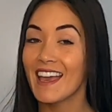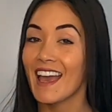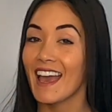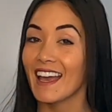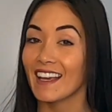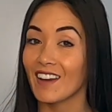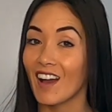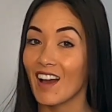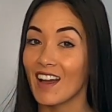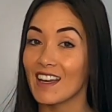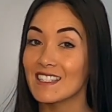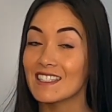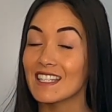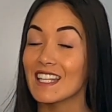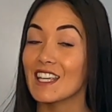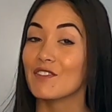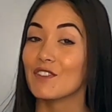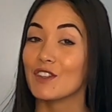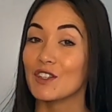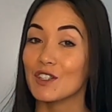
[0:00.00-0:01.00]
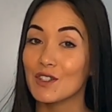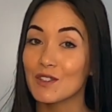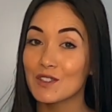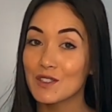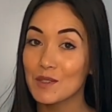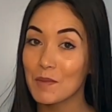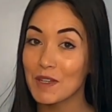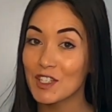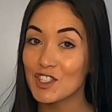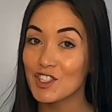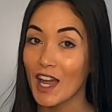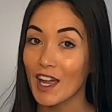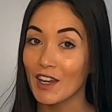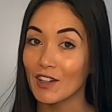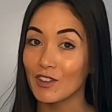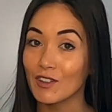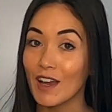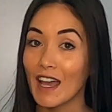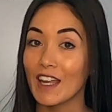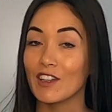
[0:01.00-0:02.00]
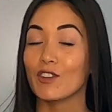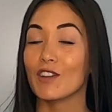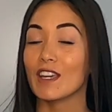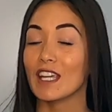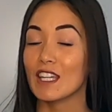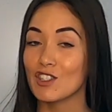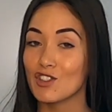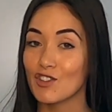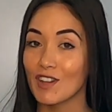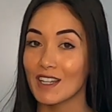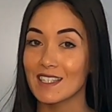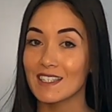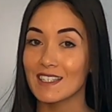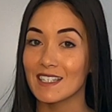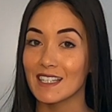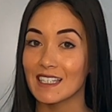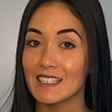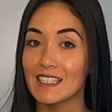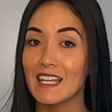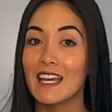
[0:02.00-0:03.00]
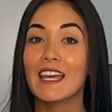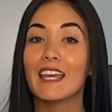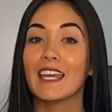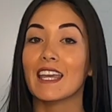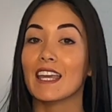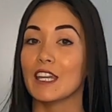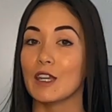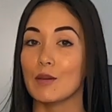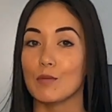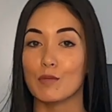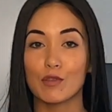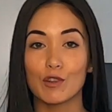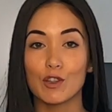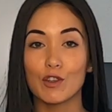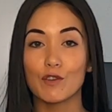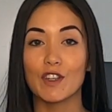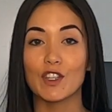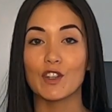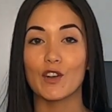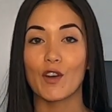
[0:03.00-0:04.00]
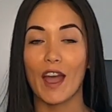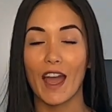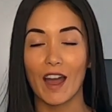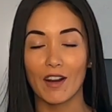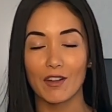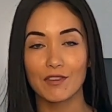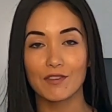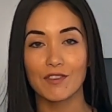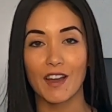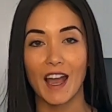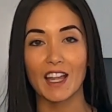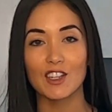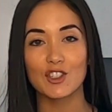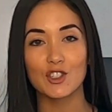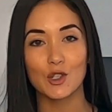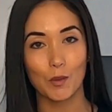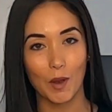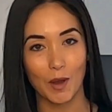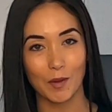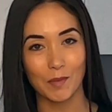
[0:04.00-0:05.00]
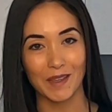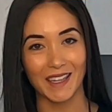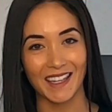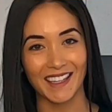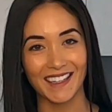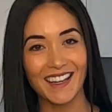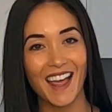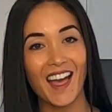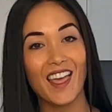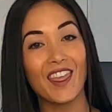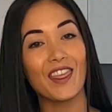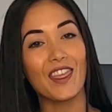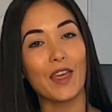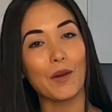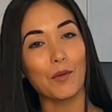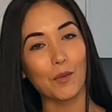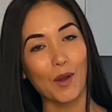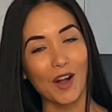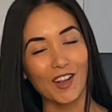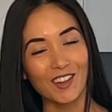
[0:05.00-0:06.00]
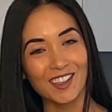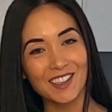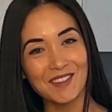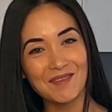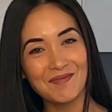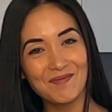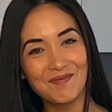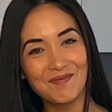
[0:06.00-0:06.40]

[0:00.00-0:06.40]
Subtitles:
And guys, if you're new to my channel and you're interested in improving your health and your well-being, then welcome.